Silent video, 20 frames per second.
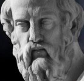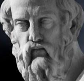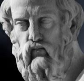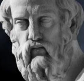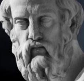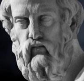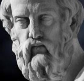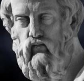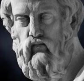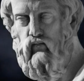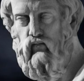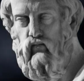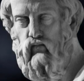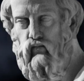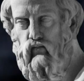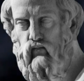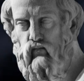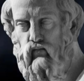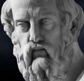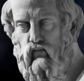
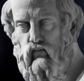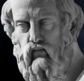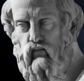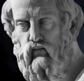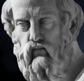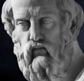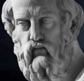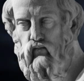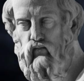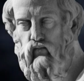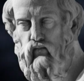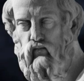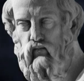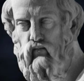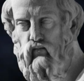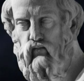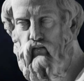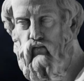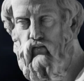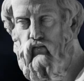
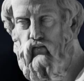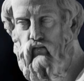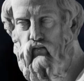Nobody speaks.